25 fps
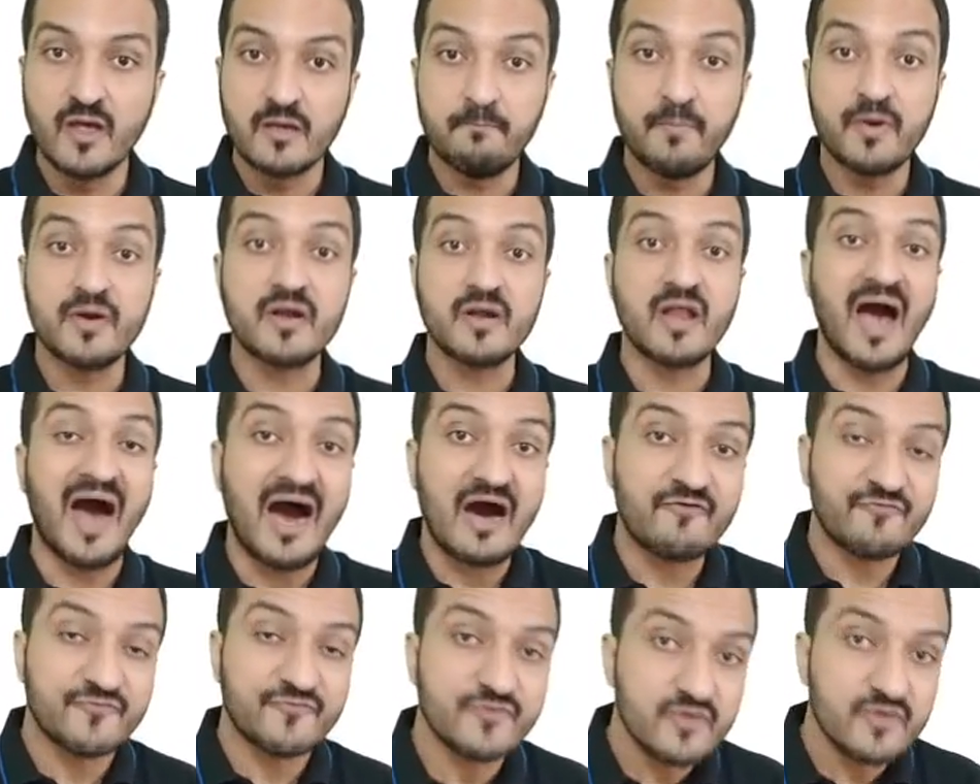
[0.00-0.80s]
But
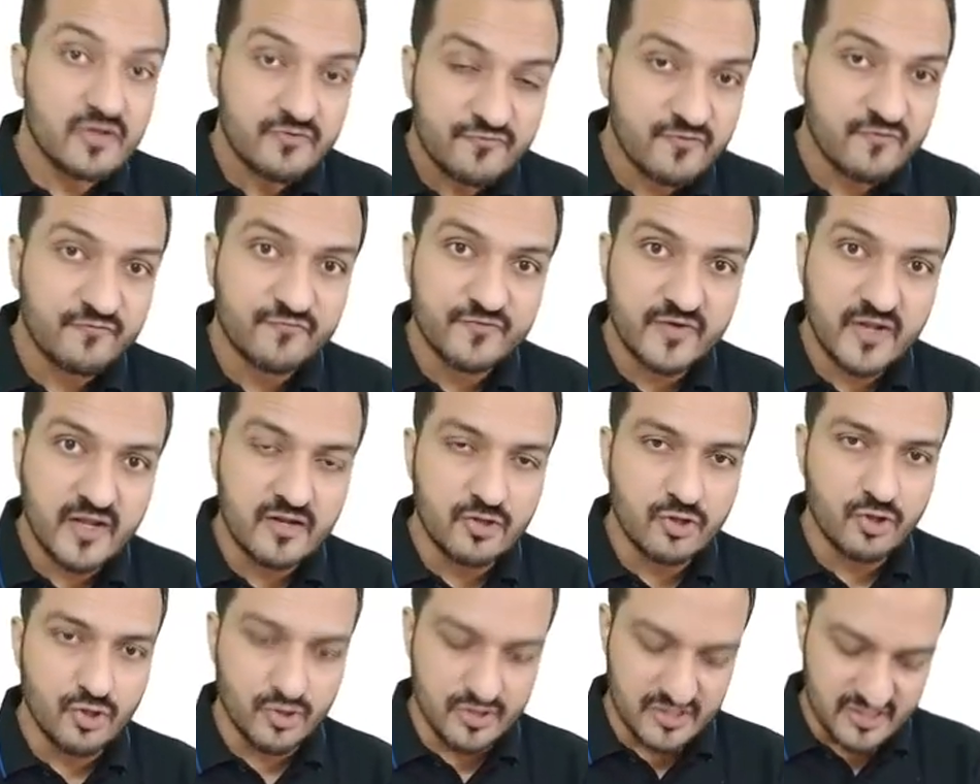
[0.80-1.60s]
after
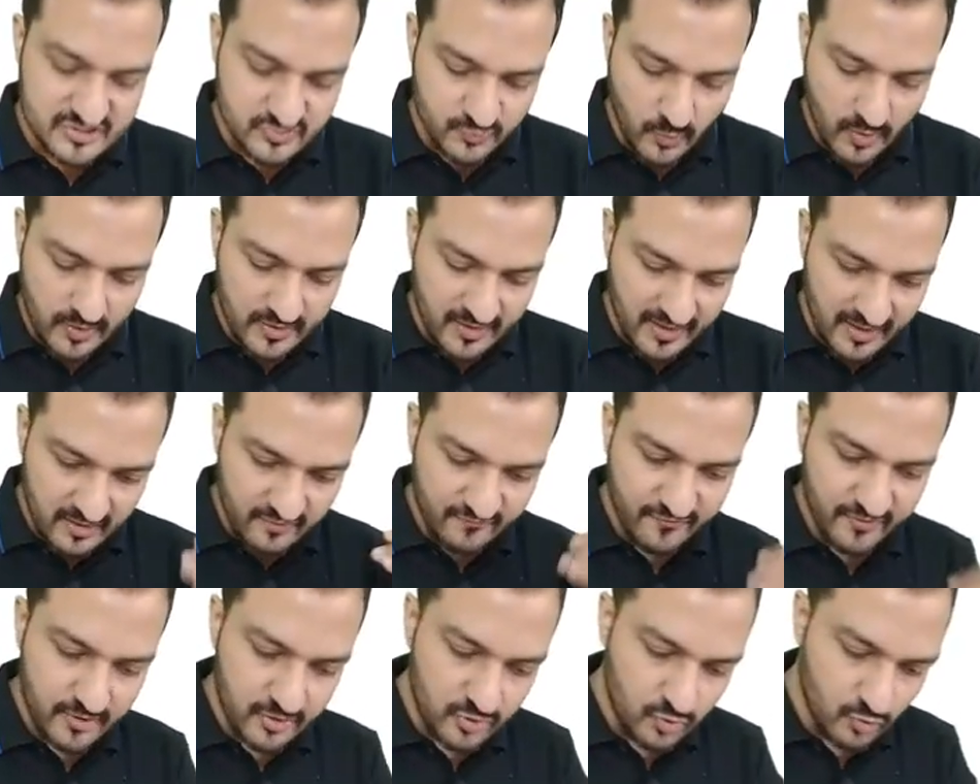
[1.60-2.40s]
15 units,
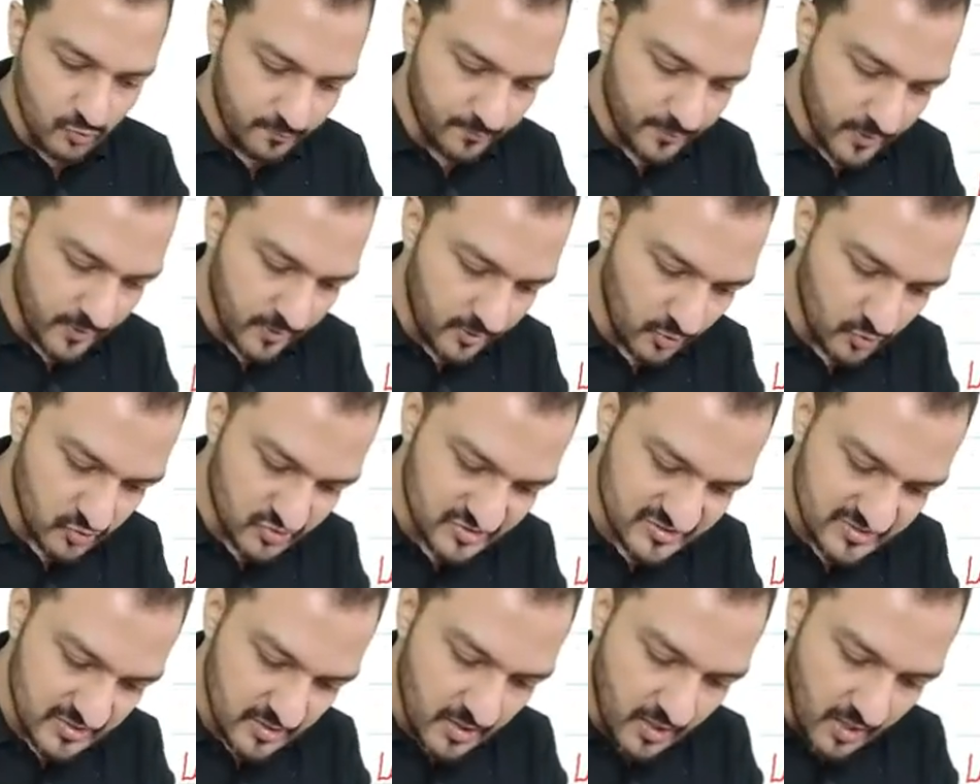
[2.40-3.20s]
whatever you
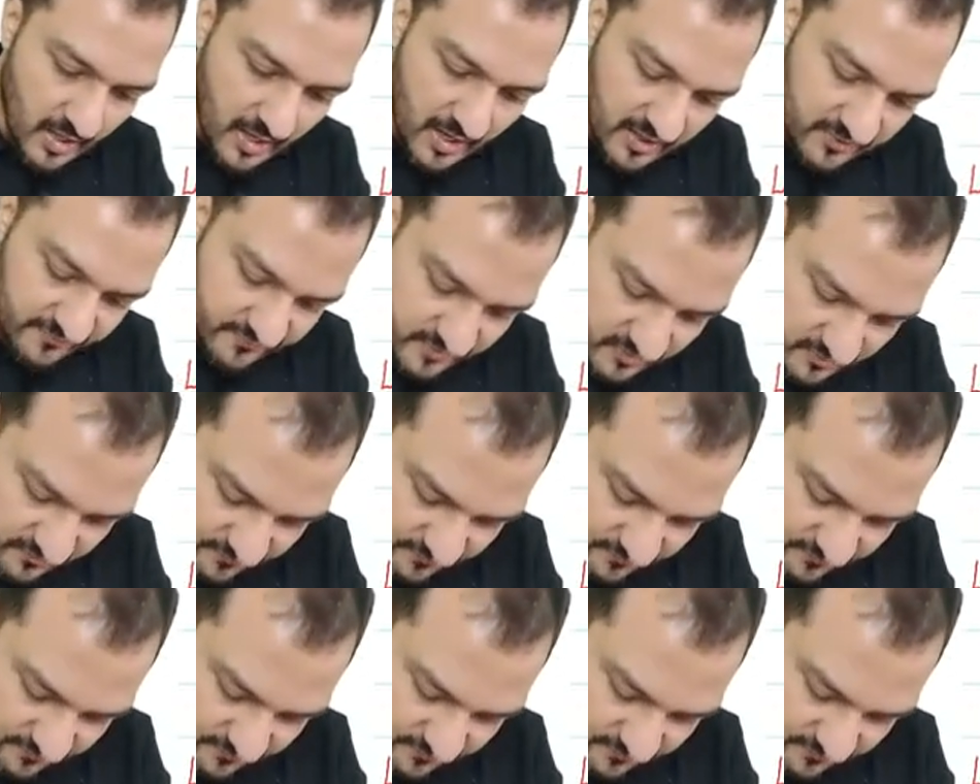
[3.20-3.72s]
produce, after